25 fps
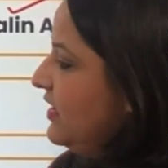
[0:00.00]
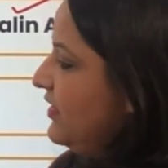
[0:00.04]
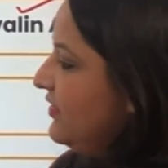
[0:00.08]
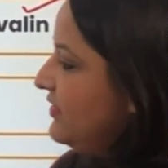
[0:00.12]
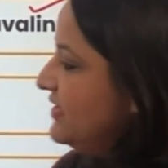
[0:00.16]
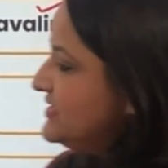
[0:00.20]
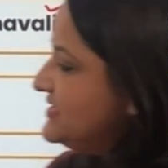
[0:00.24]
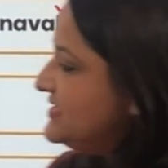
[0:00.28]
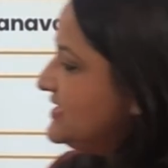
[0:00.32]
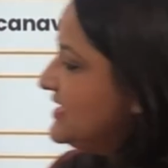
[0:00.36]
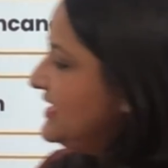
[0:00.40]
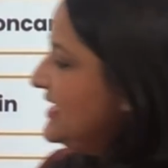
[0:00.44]

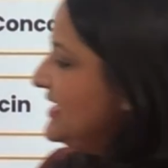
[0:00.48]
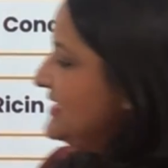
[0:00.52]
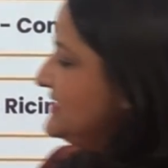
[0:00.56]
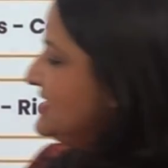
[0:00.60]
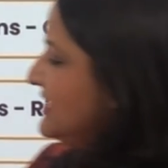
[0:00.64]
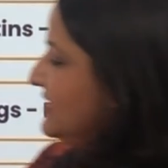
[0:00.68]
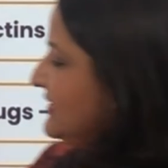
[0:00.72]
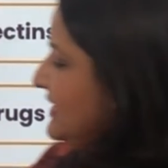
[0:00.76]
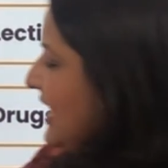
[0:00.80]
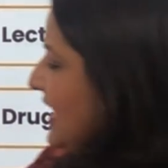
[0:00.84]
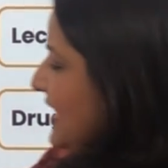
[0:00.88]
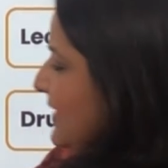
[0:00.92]
Resin is
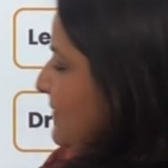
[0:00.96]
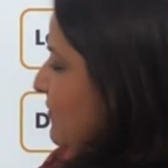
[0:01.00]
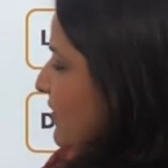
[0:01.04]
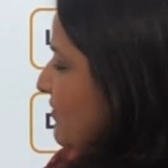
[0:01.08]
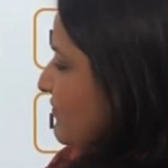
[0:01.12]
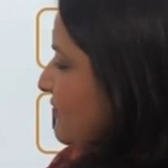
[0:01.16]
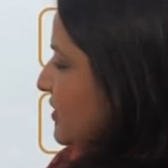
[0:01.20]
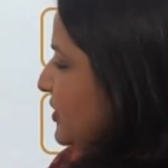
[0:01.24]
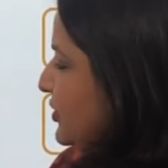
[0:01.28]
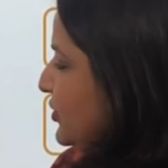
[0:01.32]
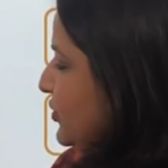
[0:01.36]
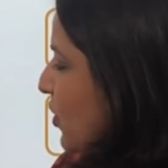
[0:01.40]
a type
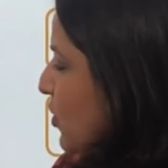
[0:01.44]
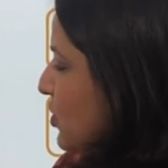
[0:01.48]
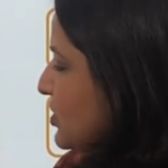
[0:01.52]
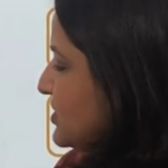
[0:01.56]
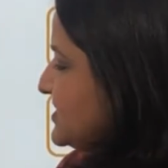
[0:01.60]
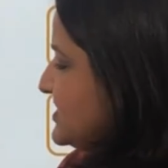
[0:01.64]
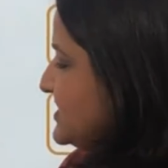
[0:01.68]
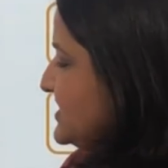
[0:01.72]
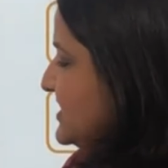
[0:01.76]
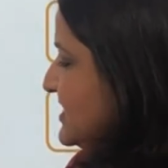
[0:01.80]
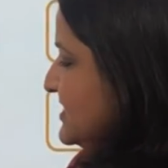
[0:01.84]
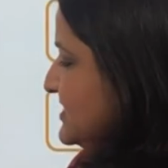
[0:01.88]
of a
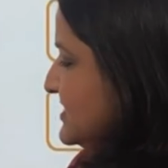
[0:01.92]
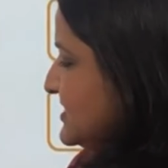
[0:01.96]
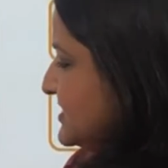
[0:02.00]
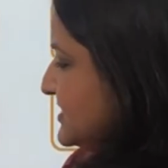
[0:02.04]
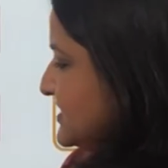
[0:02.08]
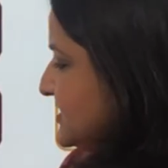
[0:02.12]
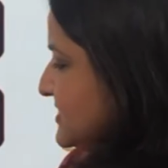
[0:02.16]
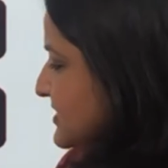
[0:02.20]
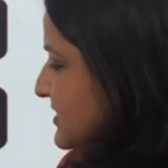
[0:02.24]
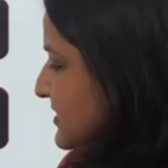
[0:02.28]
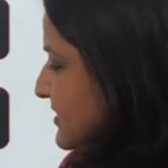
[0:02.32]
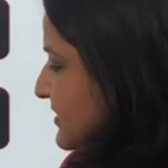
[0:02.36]

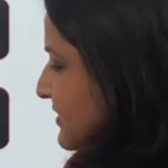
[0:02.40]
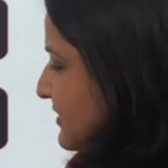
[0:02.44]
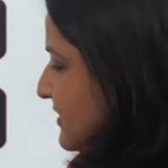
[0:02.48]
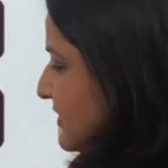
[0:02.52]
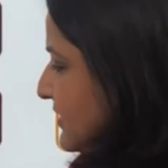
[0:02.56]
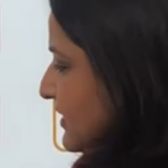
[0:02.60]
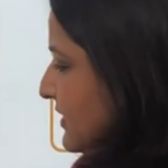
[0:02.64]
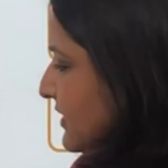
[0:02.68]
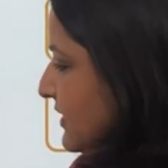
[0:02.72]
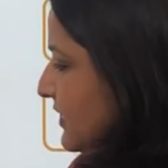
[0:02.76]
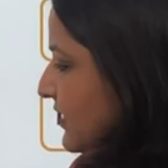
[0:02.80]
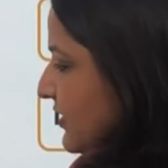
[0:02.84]
toxins,
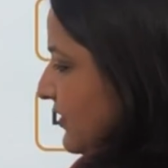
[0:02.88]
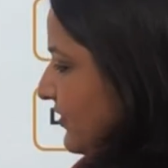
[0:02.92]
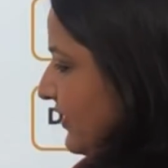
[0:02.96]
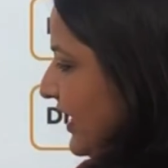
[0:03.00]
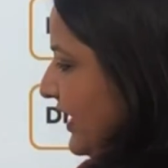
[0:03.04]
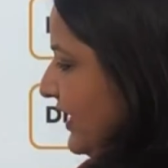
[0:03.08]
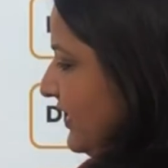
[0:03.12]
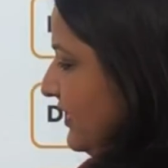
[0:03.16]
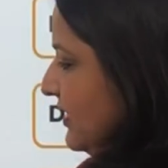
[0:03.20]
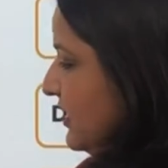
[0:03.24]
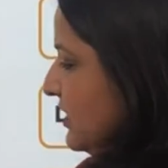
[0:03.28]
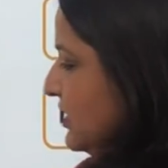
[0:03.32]

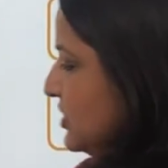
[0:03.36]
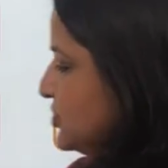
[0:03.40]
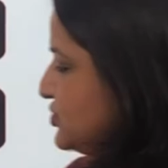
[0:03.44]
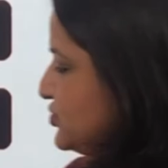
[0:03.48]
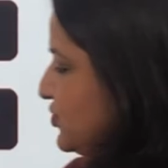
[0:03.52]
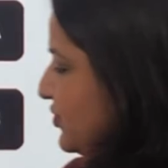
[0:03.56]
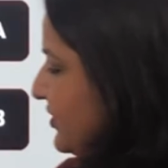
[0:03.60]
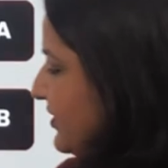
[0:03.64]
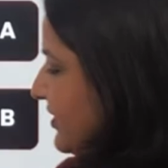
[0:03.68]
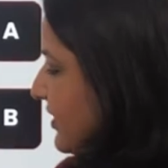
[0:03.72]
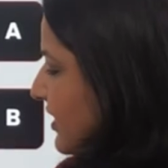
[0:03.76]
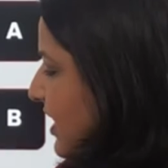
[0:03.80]
right?
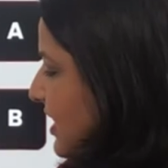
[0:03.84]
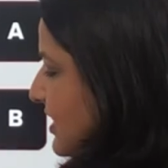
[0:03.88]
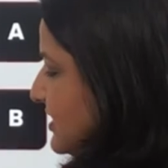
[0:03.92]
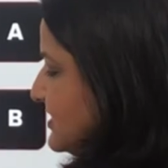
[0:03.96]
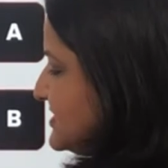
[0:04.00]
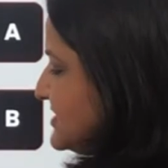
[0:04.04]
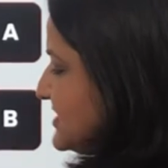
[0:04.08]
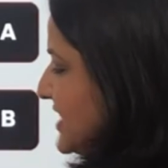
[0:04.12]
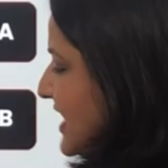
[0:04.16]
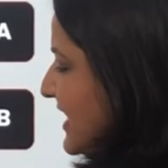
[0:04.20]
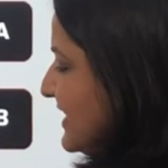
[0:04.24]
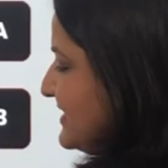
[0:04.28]
So
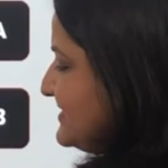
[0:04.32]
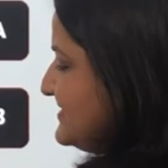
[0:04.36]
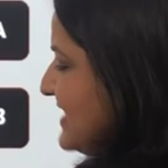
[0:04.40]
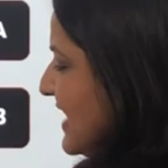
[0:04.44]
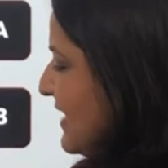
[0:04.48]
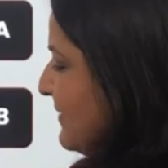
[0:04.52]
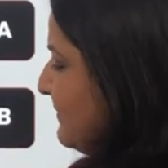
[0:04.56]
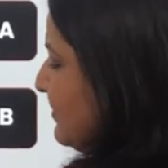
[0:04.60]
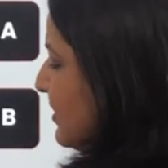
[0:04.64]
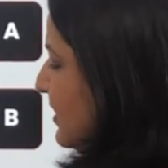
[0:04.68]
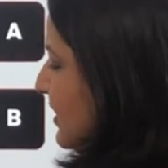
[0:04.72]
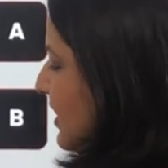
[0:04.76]
drugs
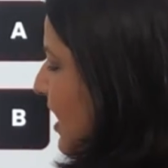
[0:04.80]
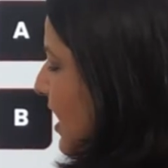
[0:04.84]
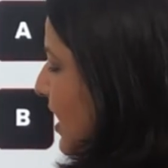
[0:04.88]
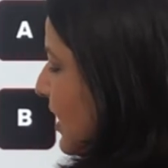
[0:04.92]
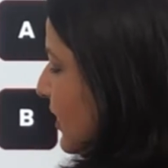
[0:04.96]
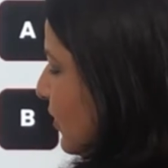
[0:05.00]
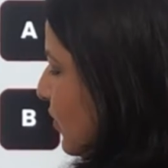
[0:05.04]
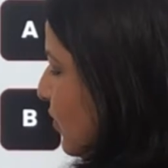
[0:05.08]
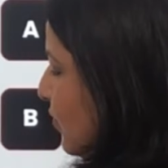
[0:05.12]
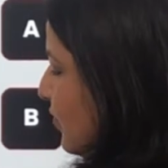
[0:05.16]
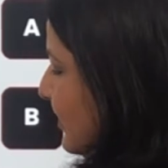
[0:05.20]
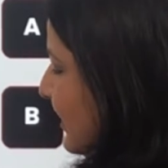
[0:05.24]
example
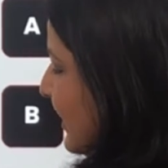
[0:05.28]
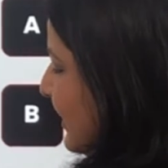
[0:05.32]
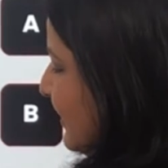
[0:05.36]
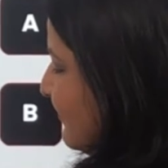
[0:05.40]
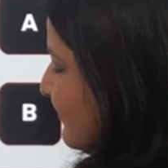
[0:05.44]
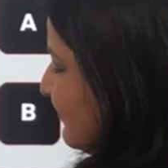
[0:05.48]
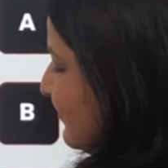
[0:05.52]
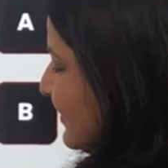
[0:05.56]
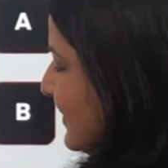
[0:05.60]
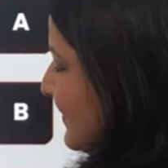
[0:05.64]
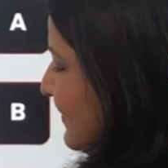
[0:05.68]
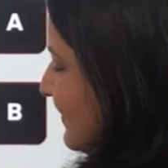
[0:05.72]
are only
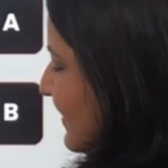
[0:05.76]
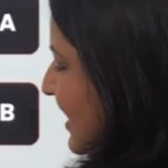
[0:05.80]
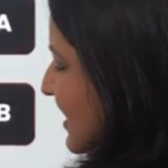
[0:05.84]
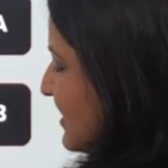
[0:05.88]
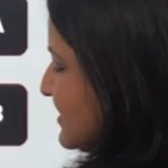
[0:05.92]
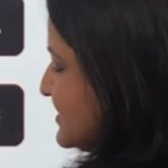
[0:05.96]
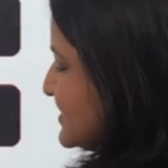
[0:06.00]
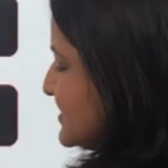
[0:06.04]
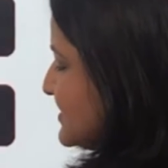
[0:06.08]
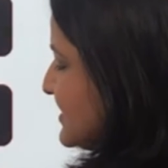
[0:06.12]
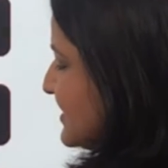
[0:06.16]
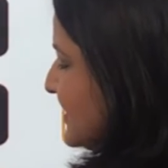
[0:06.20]

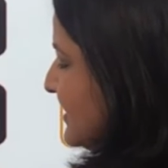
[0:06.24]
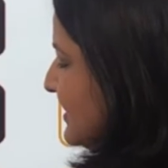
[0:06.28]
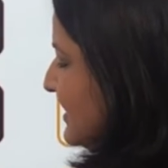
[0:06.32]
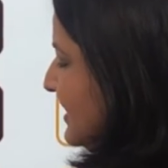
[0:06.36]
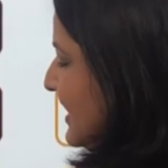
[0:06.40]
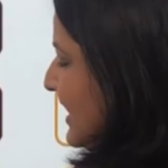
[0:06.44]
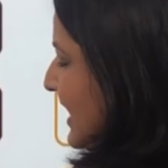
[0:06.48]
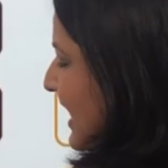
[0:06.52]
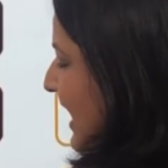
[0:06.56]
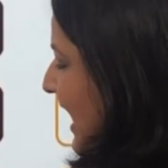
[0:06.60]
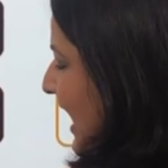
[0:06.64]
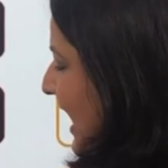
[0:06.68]
vinblastine
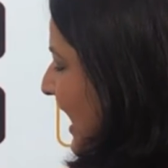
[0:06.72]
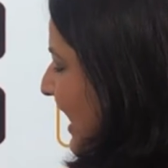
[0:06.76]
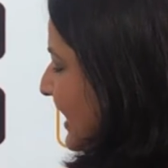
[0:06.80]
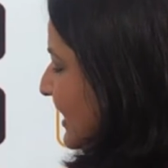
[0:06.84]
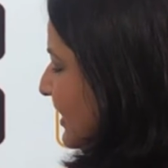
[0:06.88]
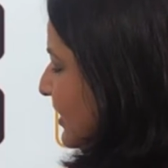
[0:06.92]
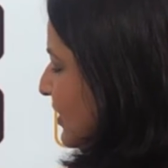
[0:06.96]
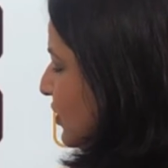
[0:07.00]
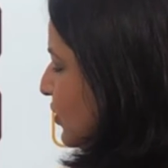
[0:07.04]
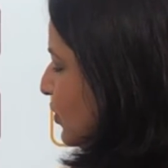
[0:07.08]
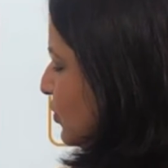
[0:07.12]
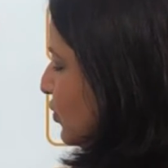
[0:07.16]

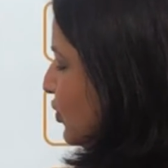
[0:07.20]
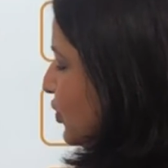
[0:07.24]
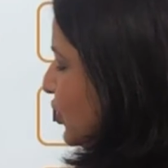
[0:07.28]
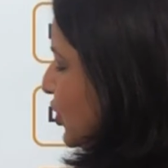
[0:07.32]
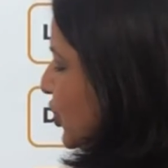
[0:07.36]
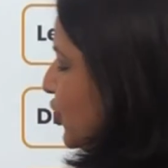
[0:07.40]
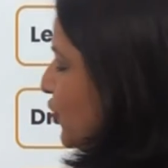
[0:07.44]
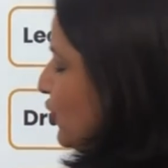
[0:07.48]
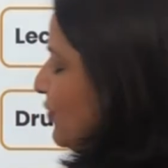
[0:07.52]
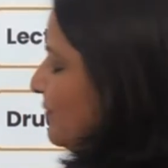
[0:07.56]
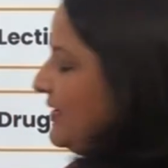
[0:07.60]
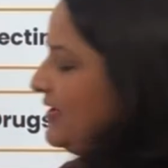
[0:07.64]
and
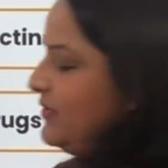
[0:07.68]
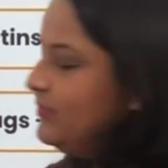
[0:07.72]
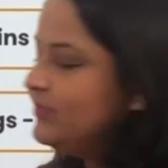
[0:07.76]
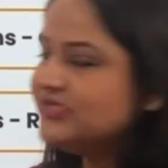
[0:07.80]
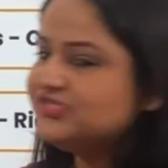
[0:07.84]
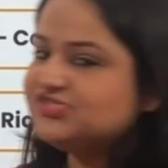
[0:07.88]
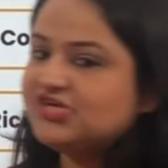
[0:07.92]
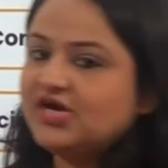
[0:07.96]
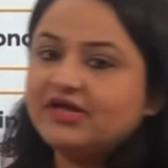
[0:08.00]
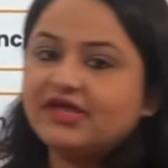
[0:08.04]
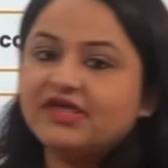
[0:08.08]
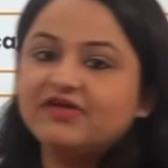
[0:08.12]
curcumin
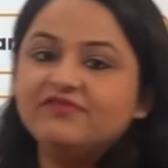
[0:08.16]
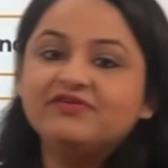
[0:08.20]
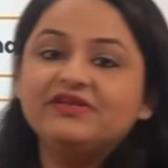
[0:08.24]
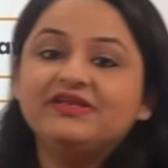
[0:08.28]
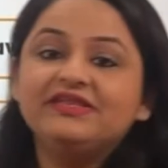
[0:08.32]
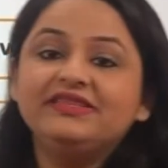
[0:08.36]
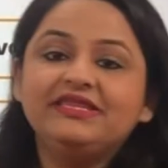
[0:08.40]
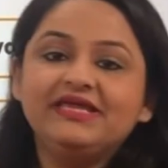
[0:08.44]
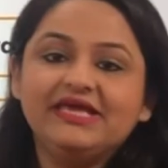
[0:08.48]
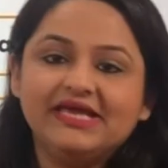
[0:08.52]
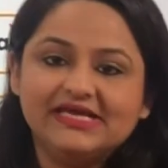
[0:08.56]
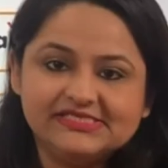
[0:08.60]
which are given
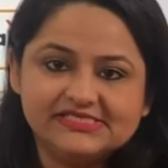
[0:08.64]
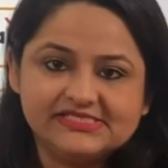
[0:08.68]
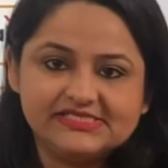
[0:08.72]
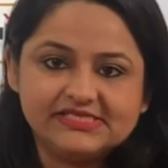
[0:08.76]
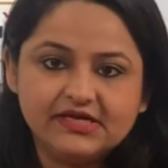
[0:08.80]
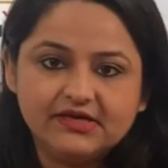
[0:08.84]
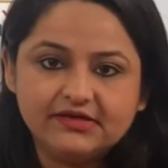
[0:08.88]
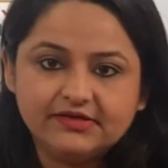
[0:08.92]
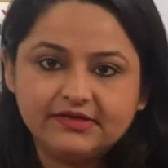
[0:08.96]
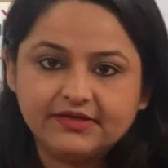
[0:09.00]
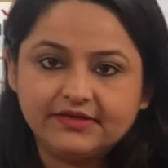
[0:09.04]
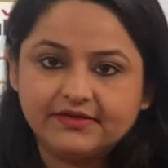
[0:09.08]
in the
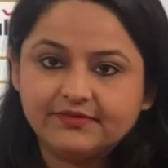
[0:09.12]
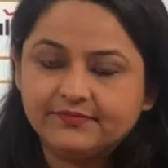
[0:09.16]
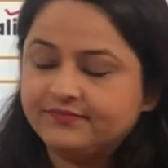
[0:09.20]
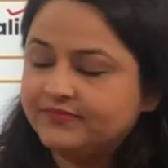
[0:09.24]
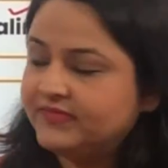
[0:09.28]
NCERT.